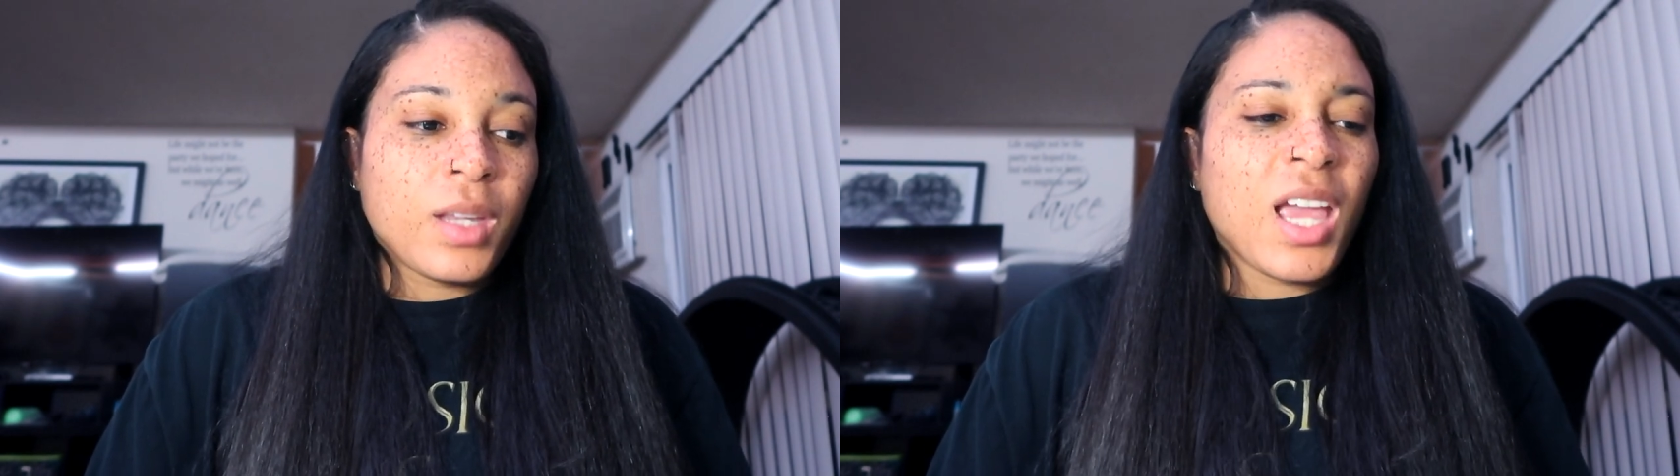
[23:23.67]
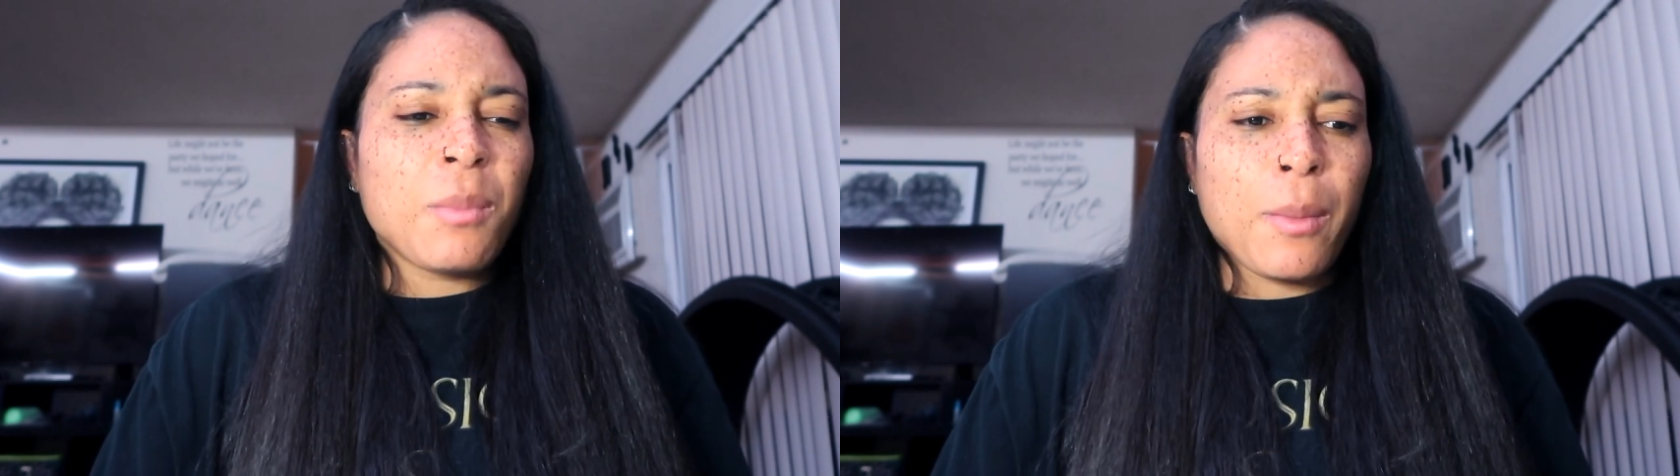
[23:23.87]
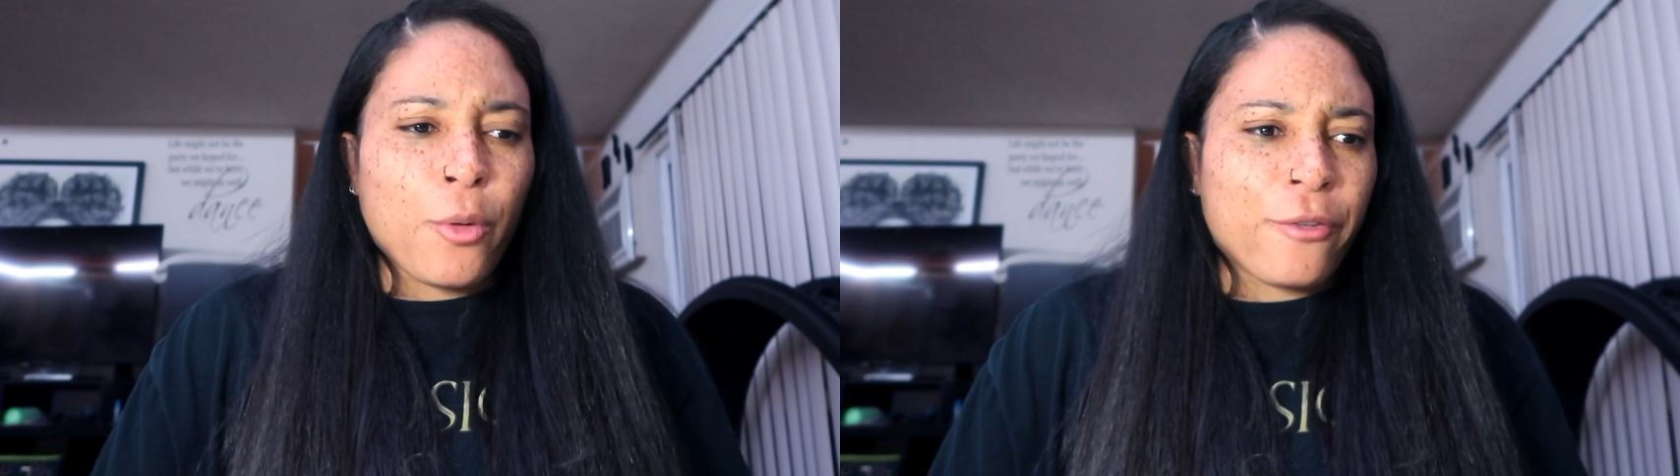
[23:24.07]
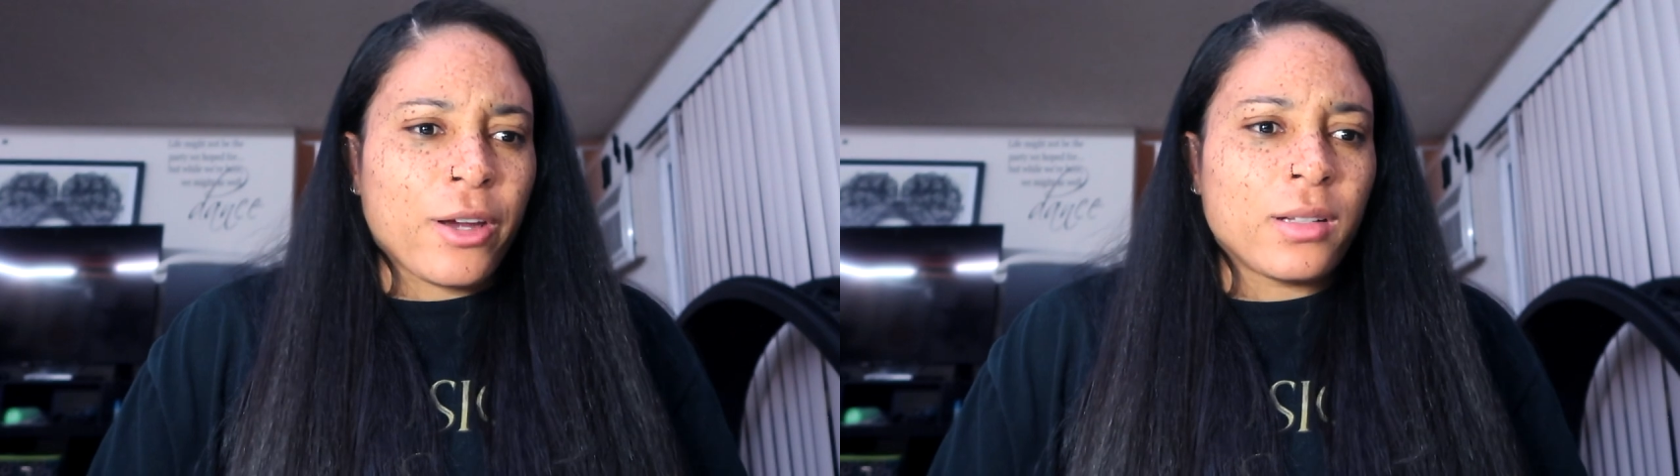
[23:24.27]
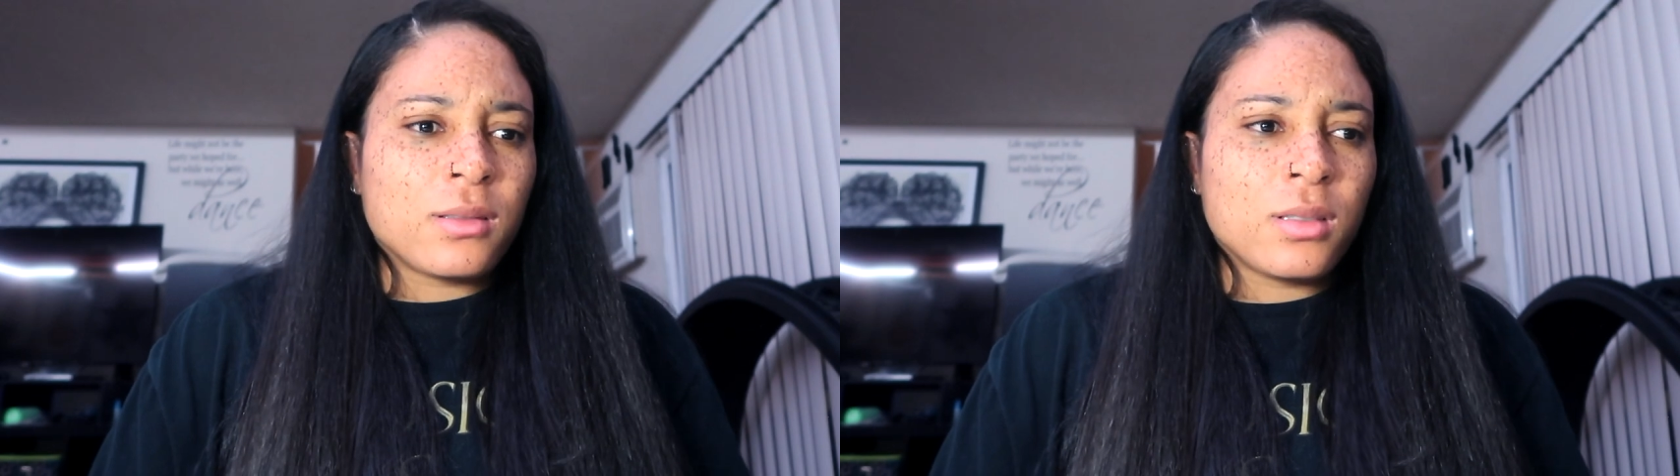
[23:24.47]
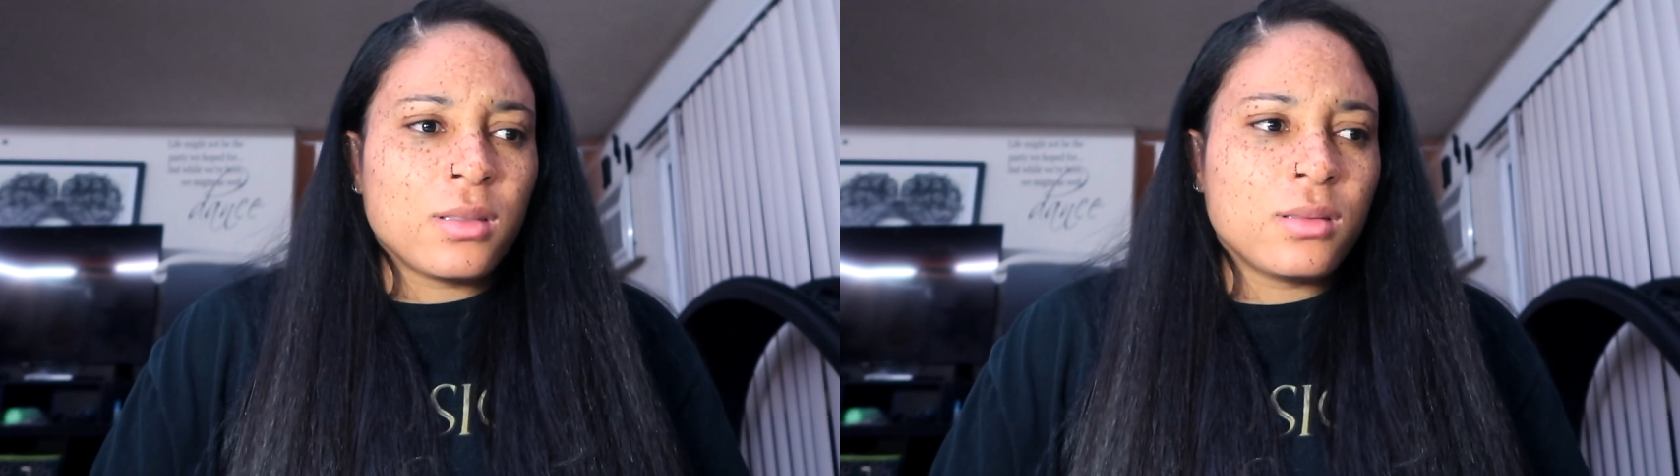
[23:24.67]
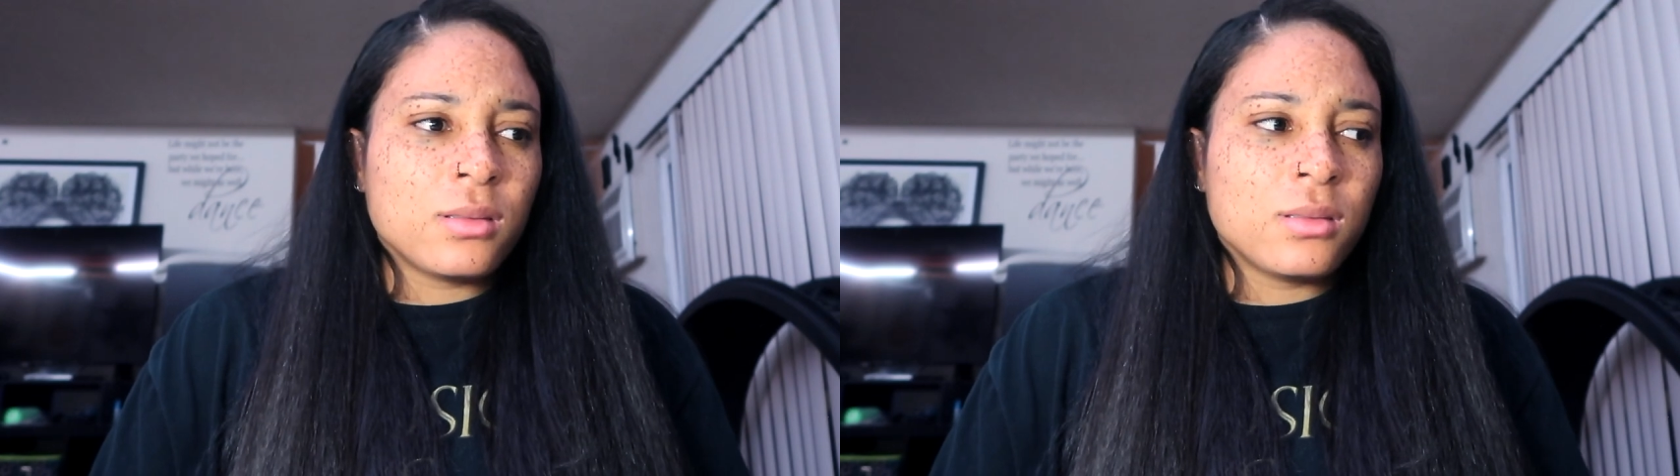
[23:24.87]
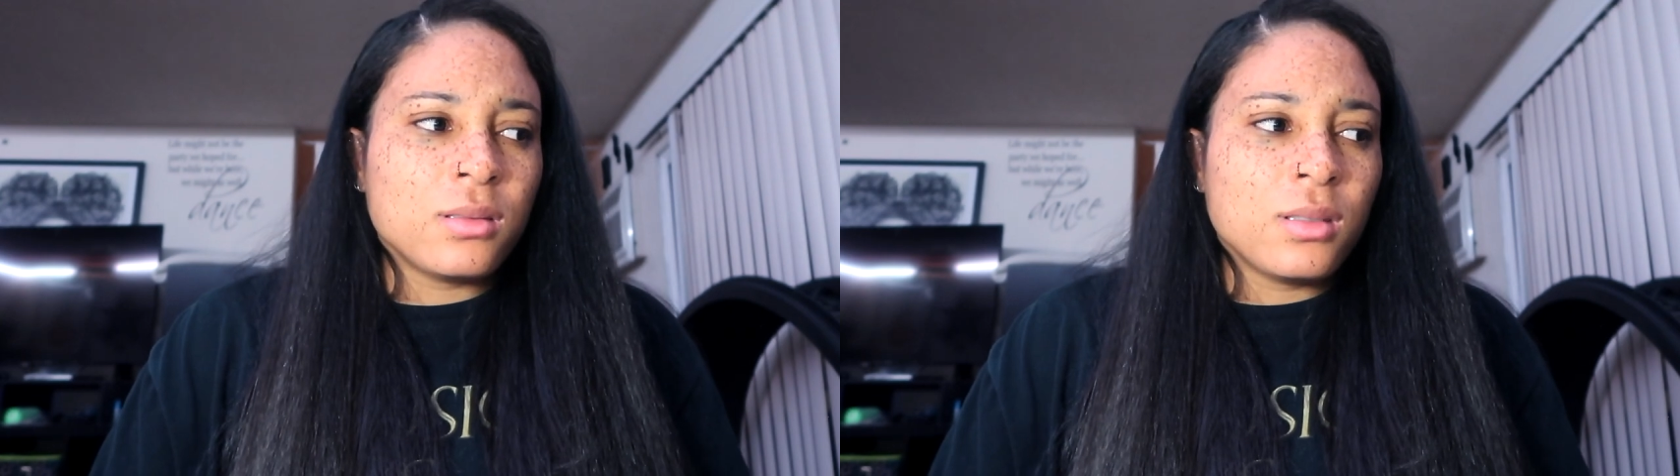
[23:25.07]
And my boyfriend.
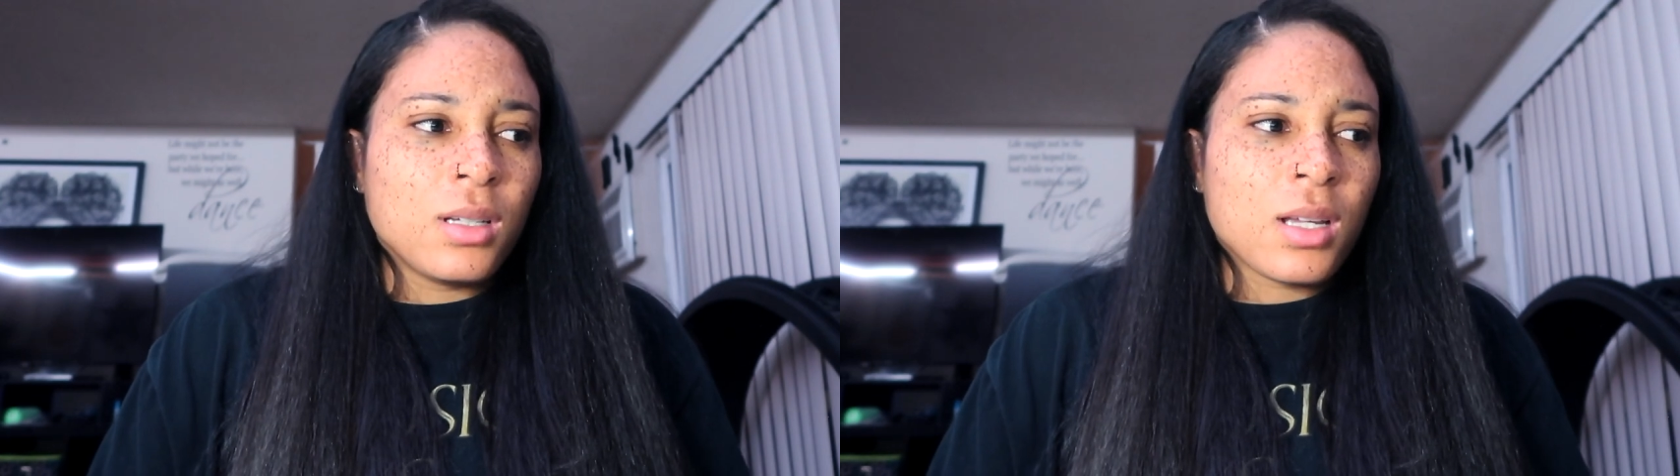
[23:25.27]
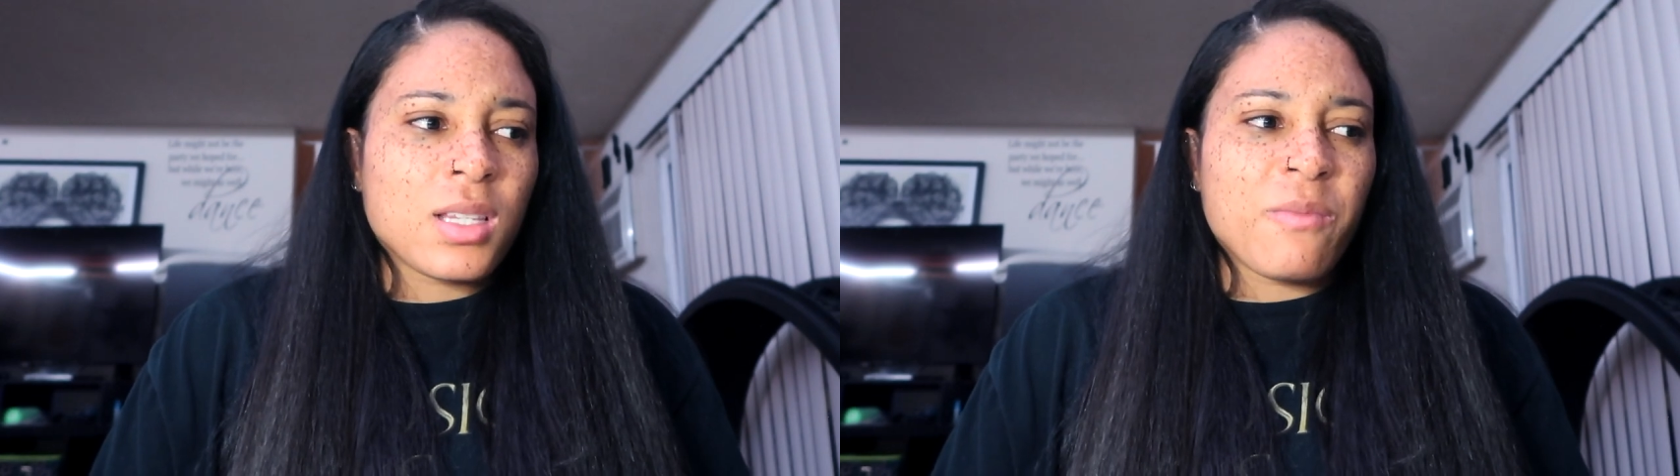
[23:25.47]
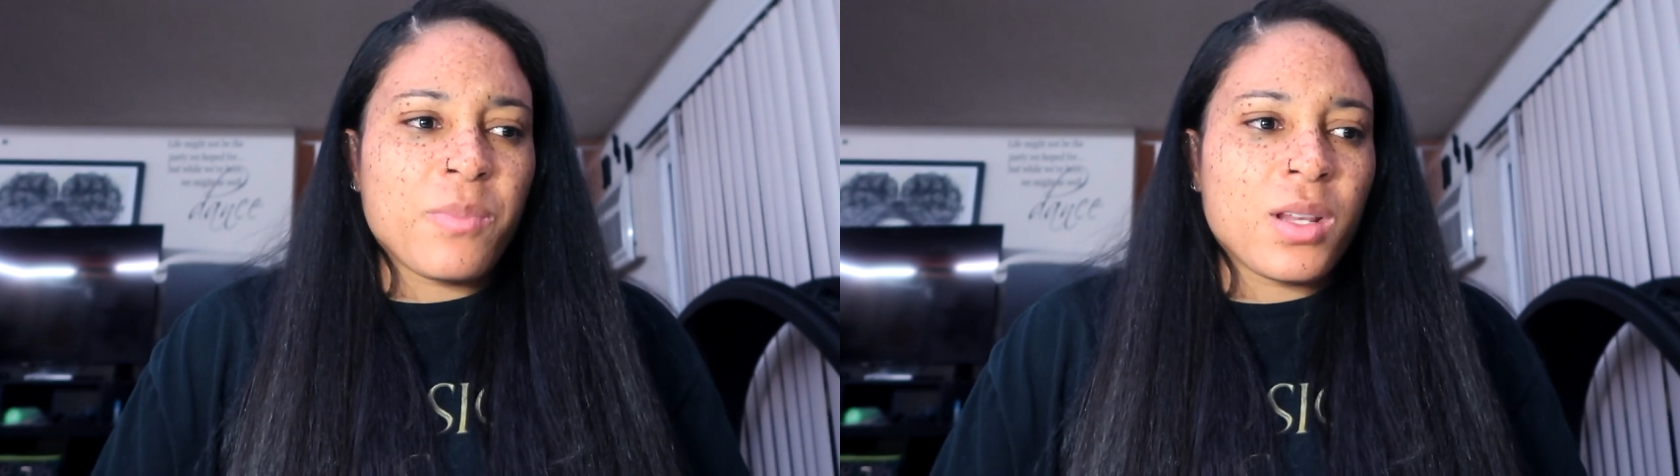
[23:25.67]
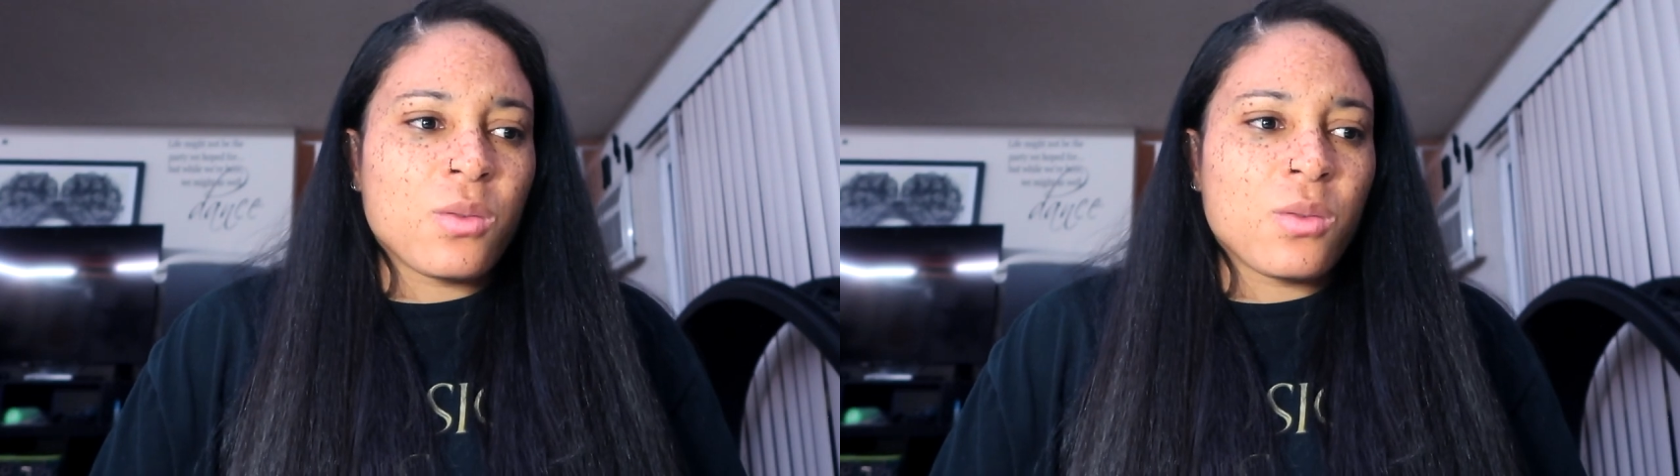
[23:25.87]
Because I've